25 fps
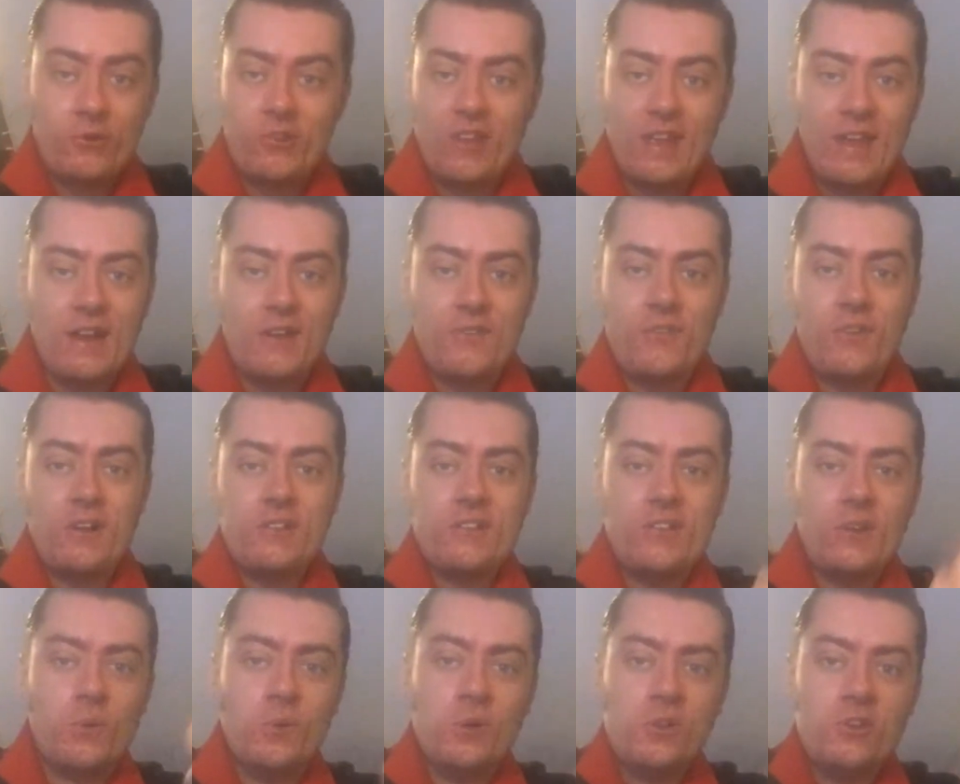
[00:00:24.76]
was out of
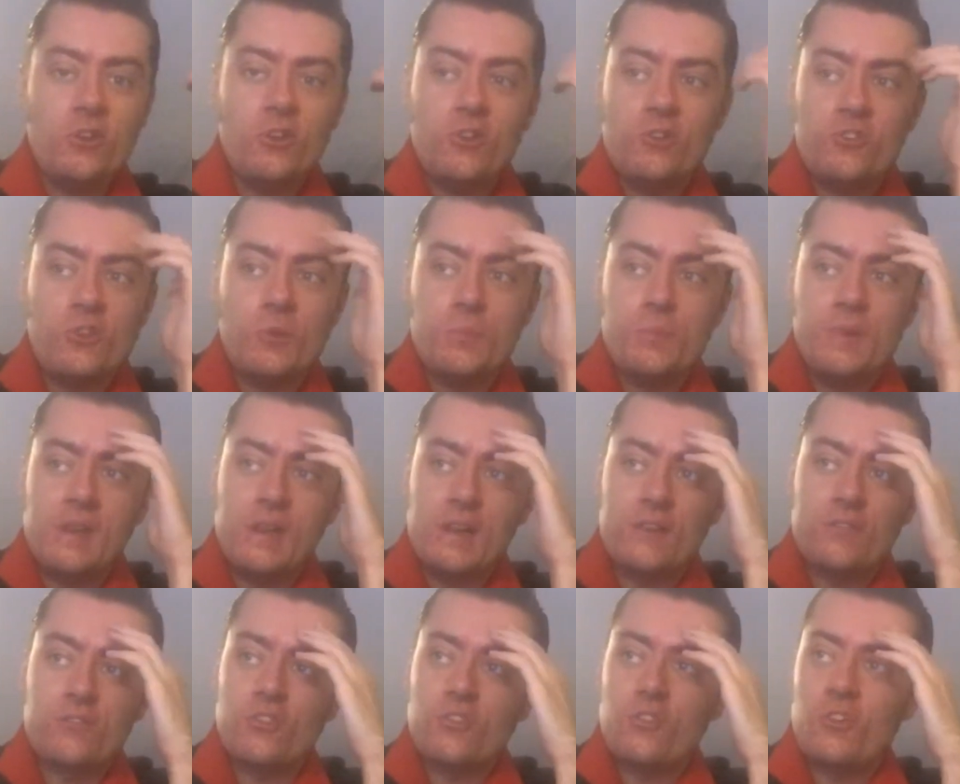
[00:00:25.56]
idea what YouTube
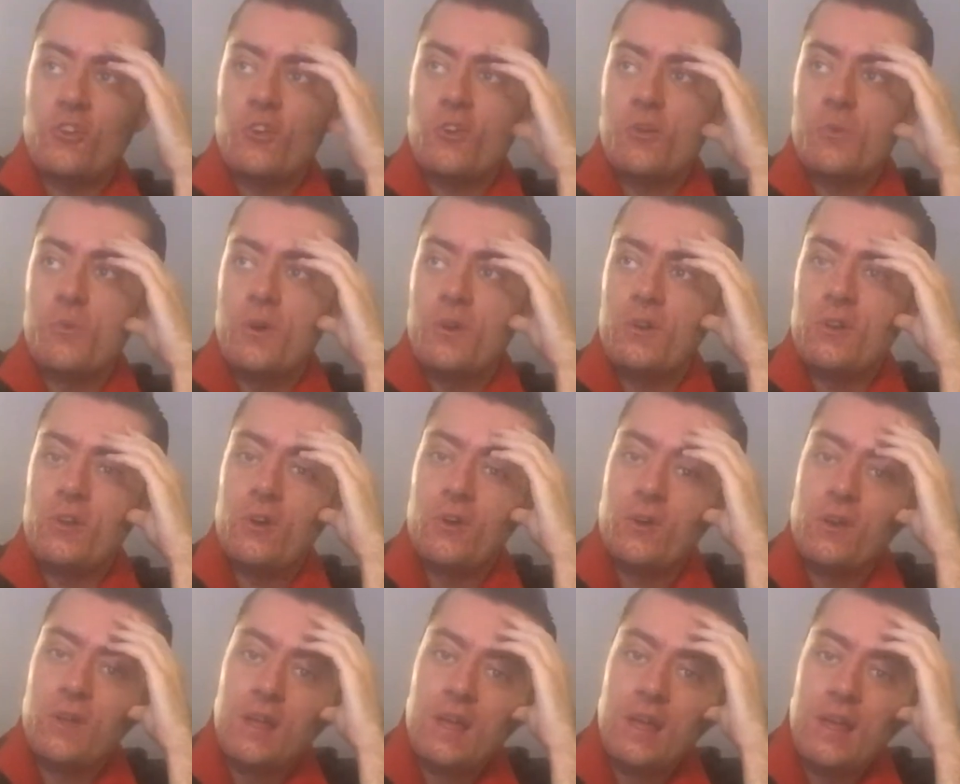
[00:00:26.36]
videos to do and
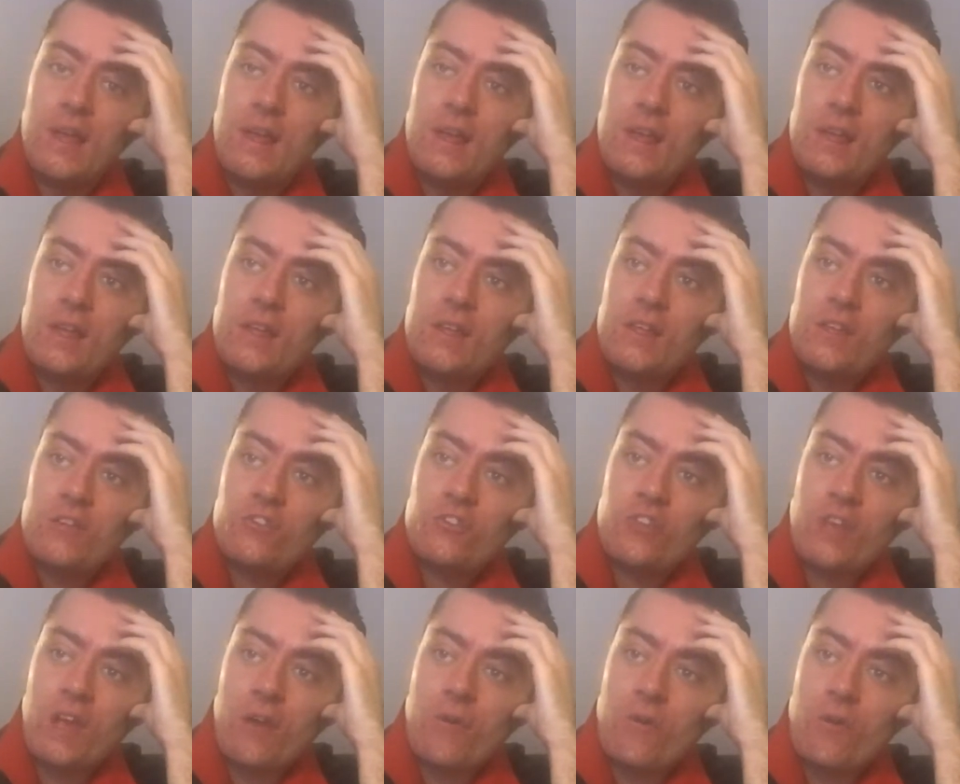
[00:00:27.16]
whatnot.
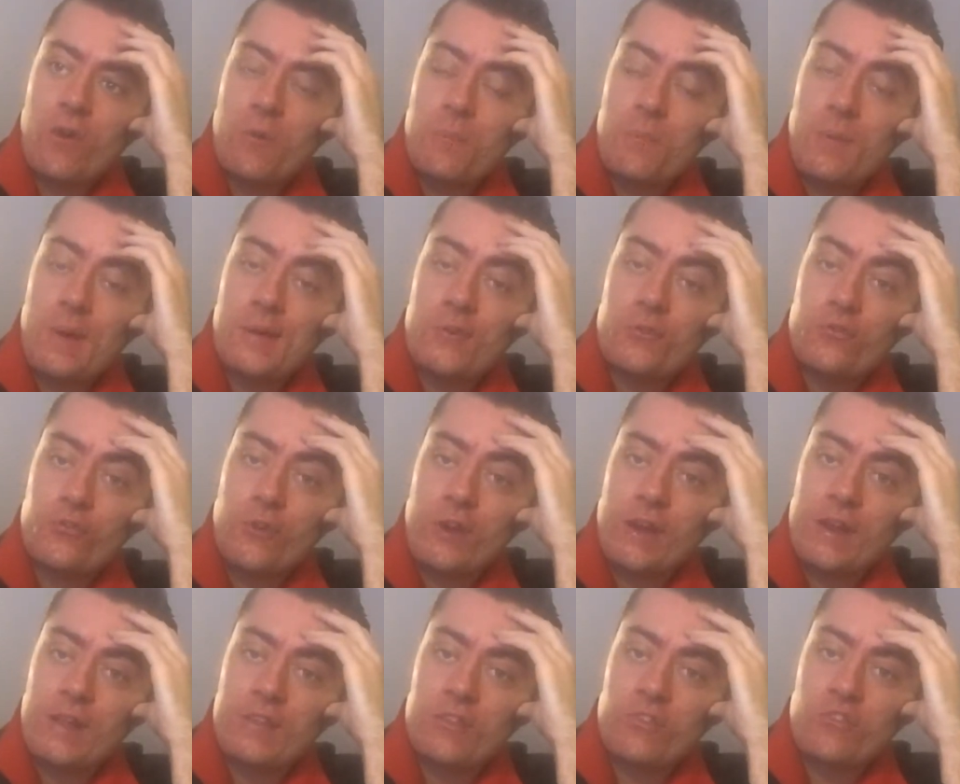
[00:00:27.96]
So my
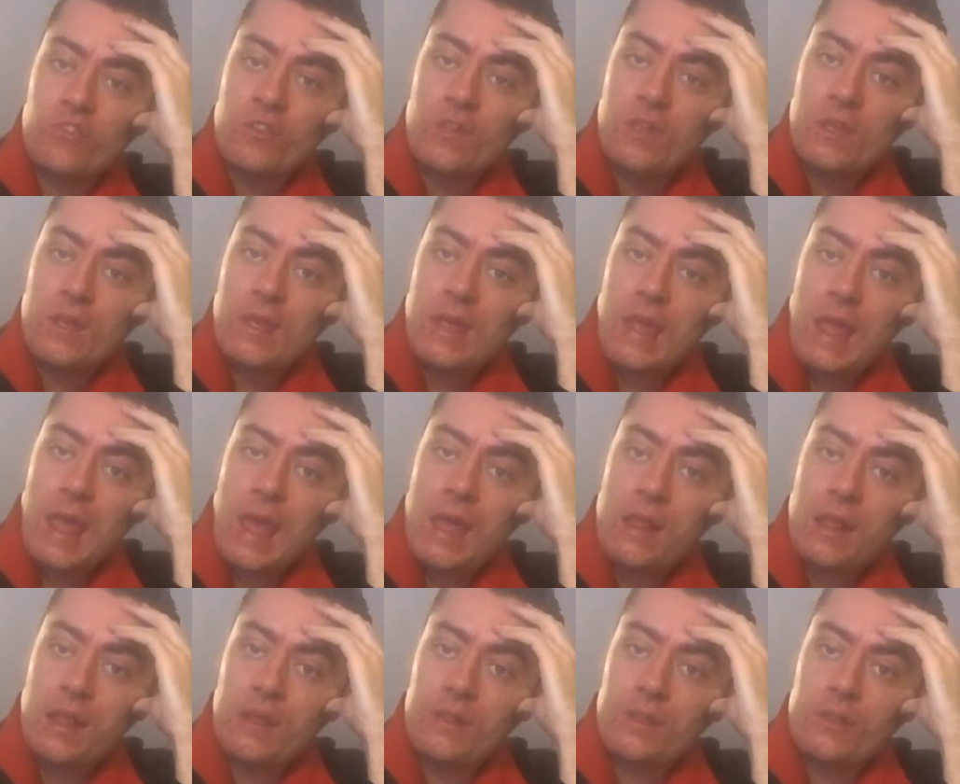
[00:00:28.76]
friend
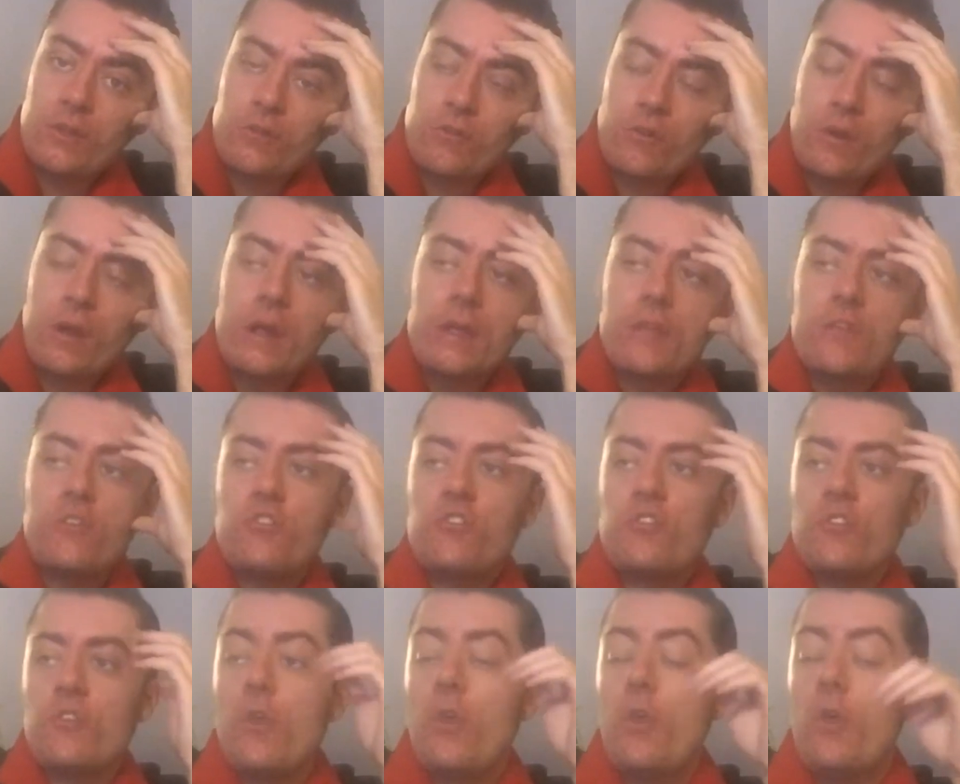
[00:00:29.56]
Helena
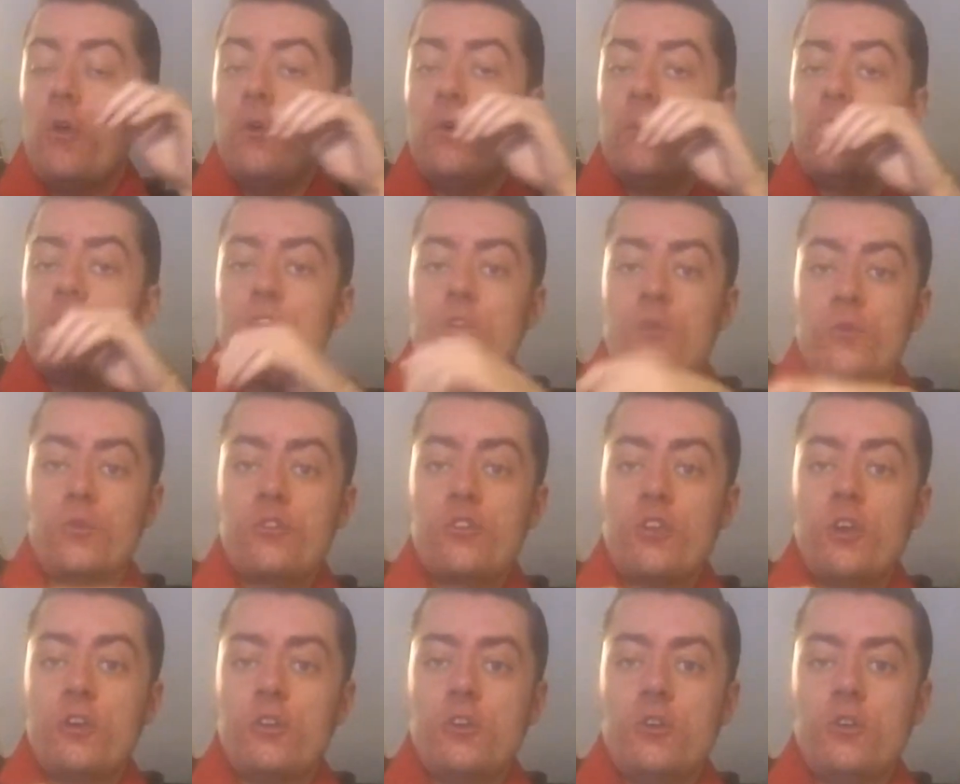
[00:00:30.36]
Grace, who's
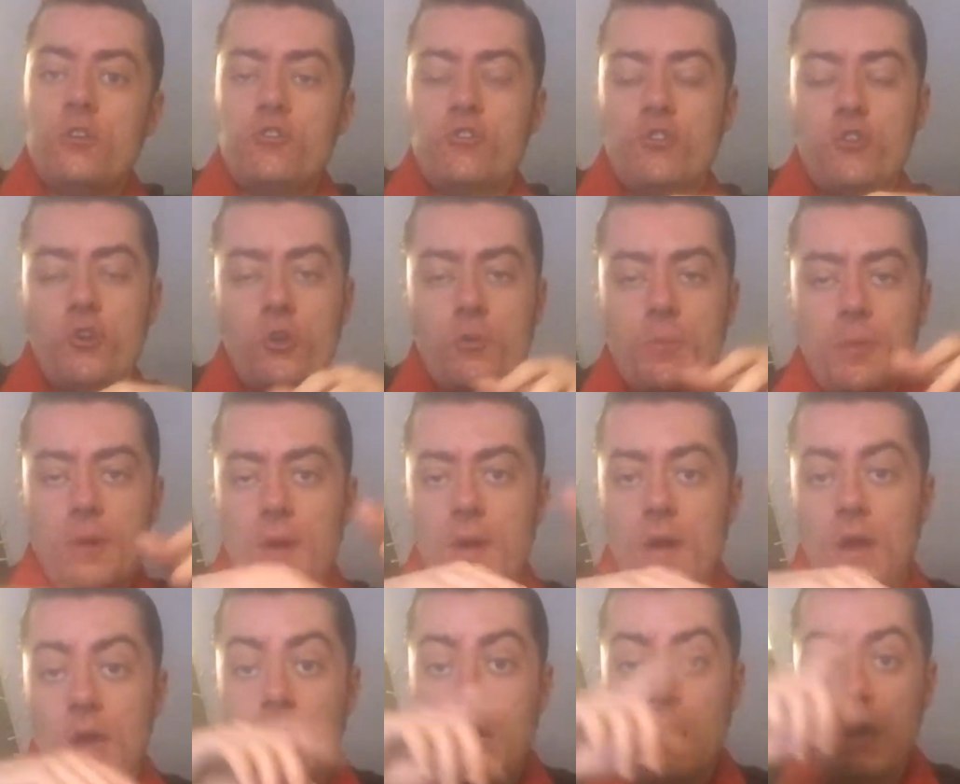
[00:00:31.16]
also a
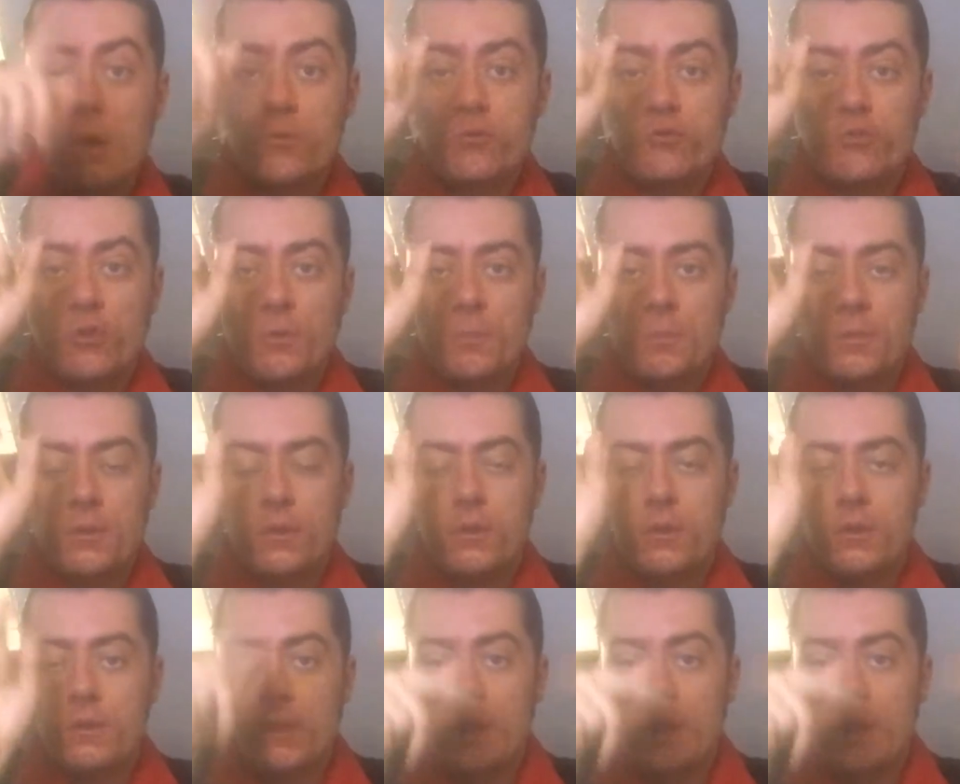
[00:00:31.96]
YouTuber, I'll drop the